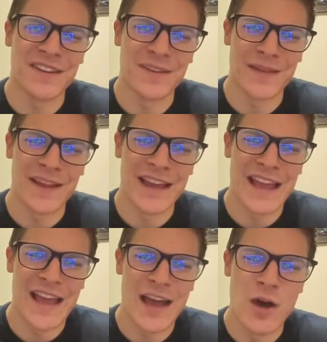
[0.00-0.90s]
because
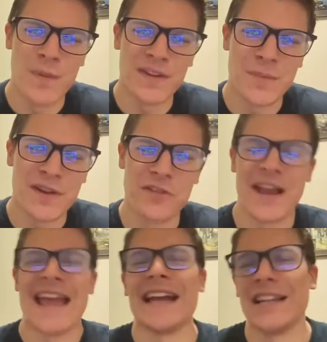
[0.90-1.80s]
it opens up
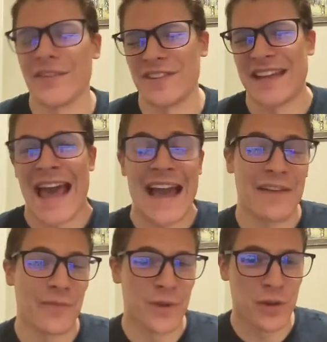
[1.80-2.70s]
another angle of
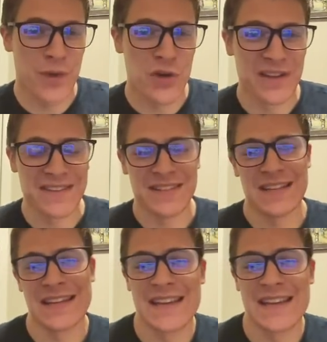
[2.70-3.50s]
attack from your opponent.